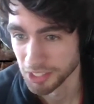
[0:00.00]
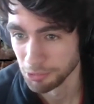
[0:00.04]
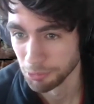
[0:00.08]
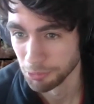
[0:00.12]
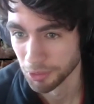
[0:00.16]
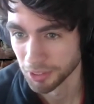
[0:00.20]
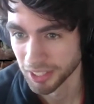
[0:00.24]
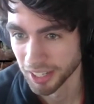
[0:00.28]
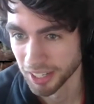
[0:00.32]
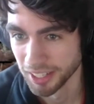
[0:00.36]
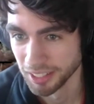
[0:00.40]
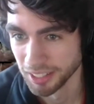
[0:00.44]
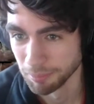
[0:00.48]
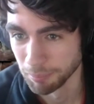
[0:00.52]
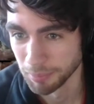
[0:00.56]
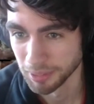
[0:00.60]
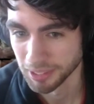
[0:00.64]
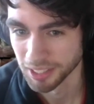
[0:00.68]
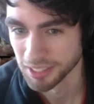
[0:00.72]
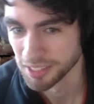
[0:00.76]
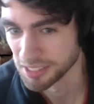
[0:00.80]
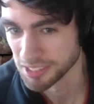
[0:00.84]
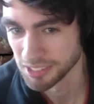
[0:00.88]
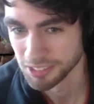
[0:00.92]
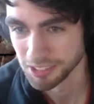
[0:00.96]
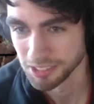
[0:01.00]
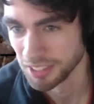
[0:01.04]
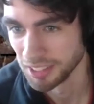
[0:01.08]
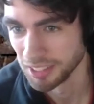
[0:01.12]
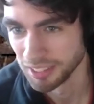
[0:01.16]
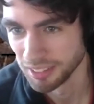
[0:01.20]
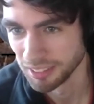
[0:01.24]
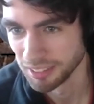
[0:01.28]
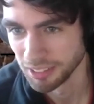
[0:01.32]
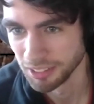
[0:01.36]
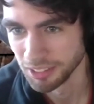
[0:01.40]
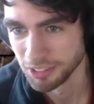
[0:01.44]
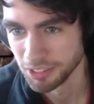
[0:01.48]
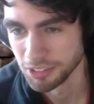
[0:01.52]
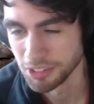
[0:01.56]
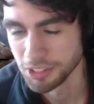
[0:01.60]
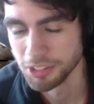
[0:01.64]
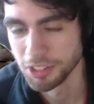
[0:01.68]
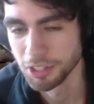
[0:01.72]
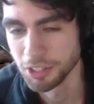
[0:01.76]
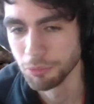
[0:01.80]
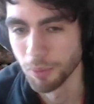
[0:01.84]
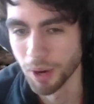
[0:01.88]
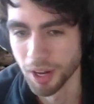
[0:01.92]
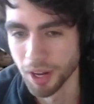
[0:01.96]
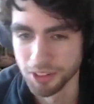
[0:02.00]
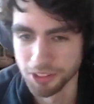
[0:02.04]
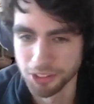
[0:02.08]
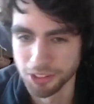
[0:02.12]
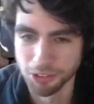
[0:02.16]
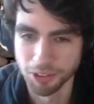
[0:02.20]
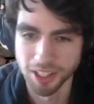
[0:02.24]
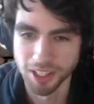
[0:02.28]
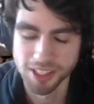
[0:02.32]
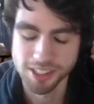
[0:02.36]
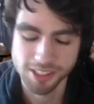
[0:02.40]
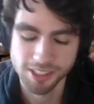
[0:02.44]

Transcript: you were cutting because you didn't want to do it.